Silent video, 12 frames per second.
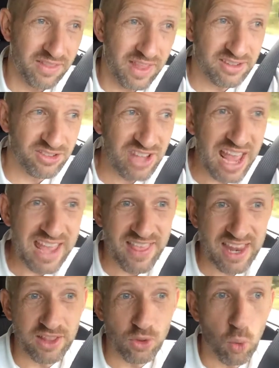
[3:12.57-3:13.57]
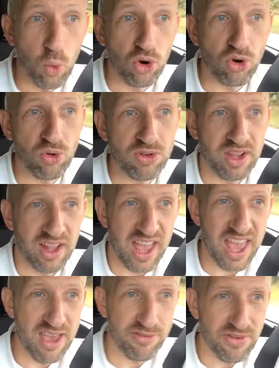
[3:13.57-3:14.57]
they say that in the world,
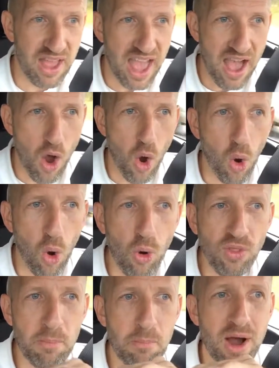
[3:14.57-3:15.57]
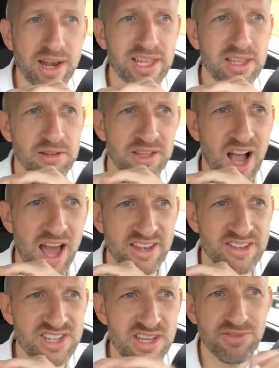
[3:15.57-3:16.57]
if all the money got
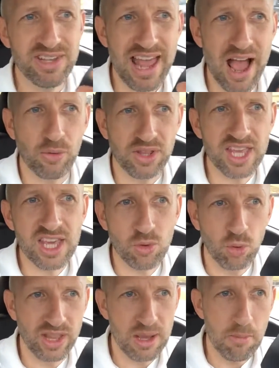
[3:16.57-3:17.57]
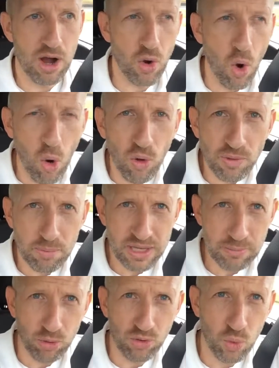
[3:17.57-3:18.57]
divvied out equally among all the
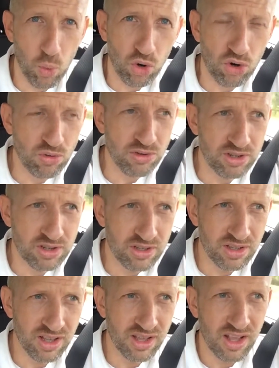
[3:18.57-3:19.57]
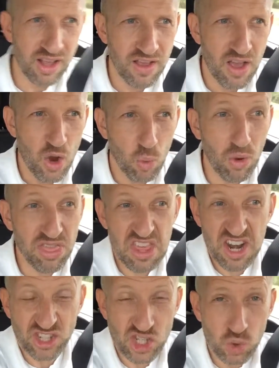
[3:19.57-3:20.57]
people in the world,
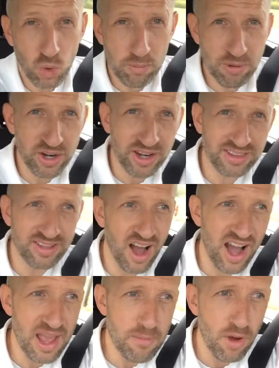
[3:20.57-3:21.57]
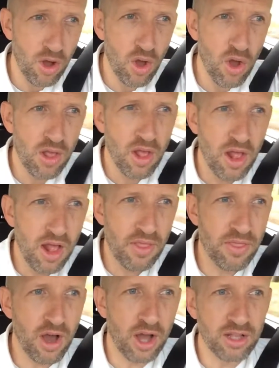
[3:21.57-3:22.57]
within a short period of
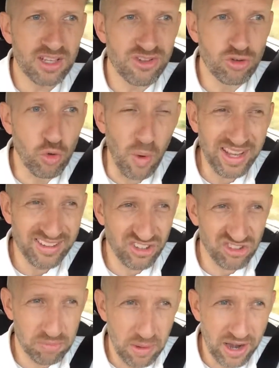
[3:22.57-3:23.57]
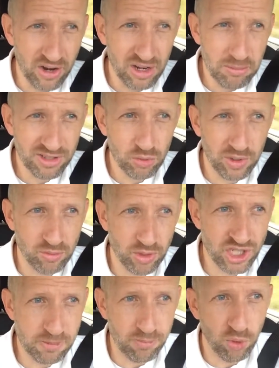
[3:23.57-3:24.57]
time, the great disparity between
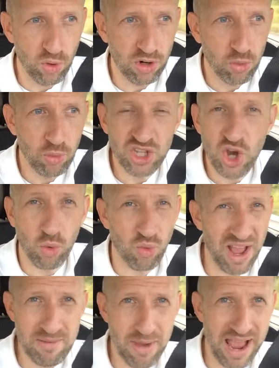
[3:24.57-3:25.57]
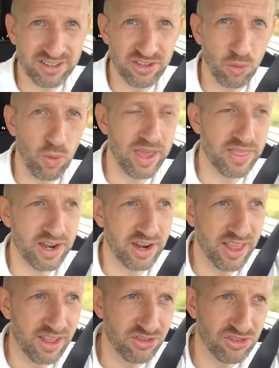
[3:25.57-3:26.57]
rich and poor would go right back to the way that
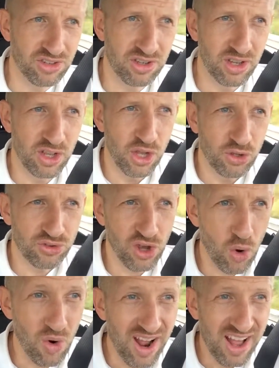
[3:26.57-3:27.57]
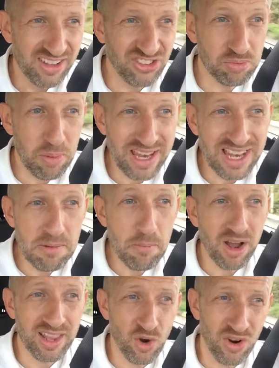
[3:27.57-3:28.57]
it is. So
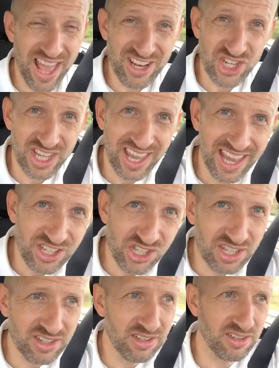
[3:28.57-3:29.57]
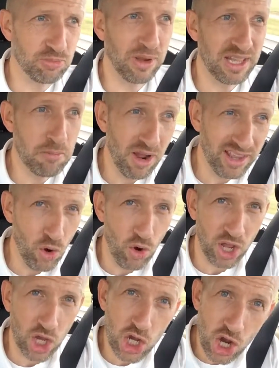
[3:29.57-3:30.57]
spending money on education, spending money
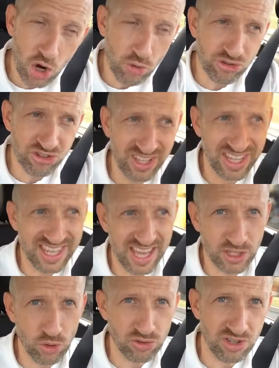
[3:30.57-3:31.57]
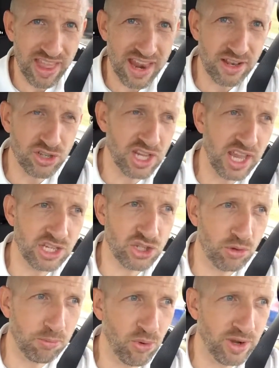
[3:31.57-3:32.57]
on a coach to get you to that
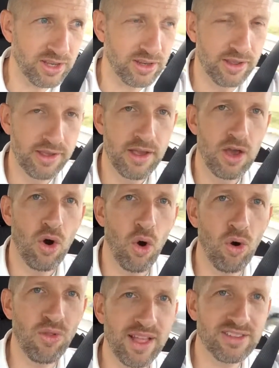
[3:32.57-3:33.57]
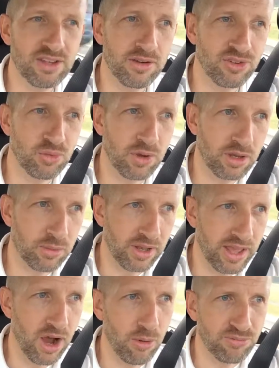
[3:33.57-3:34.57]
educational point, all that stuff is really,
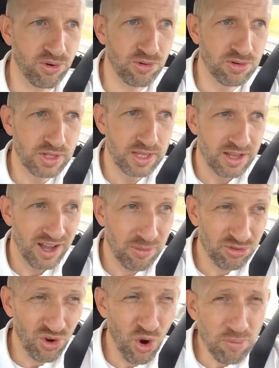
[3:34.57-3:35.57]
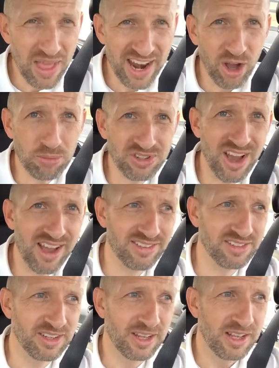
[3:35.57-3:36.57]
really helpful. So hope that helps,
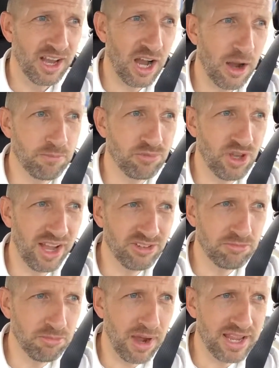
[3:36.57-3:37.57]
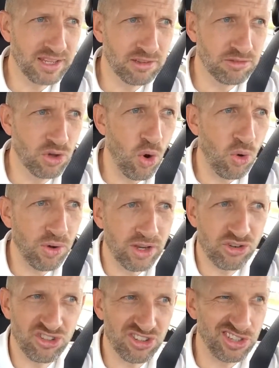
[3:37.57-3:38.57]
guys. My goal
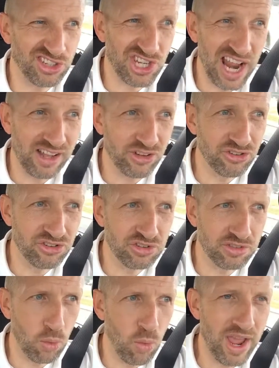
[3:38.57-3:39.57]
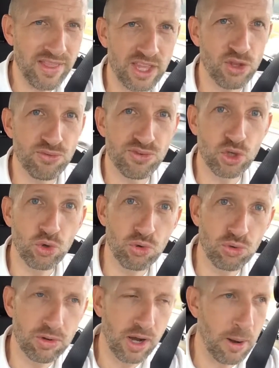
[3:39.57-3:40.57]
here is just to challenge the way that you view
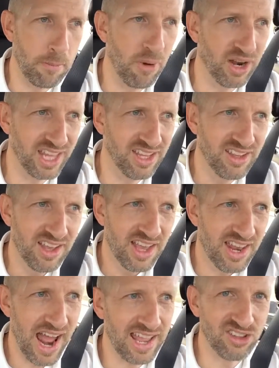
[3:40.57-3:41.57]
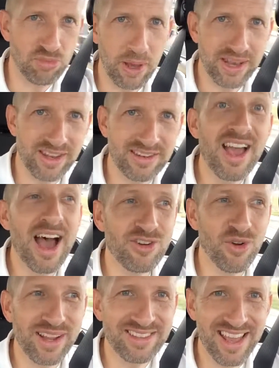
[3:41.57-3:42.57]
money and how you spend it.
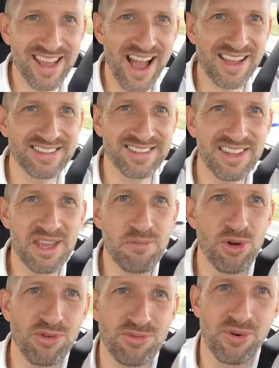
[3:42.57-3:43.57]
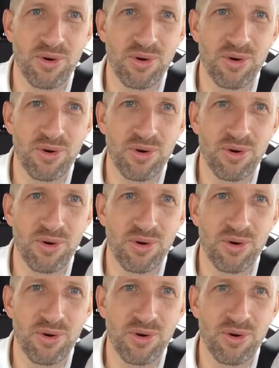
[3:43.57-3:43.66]
Have a great day, guys. Keep moving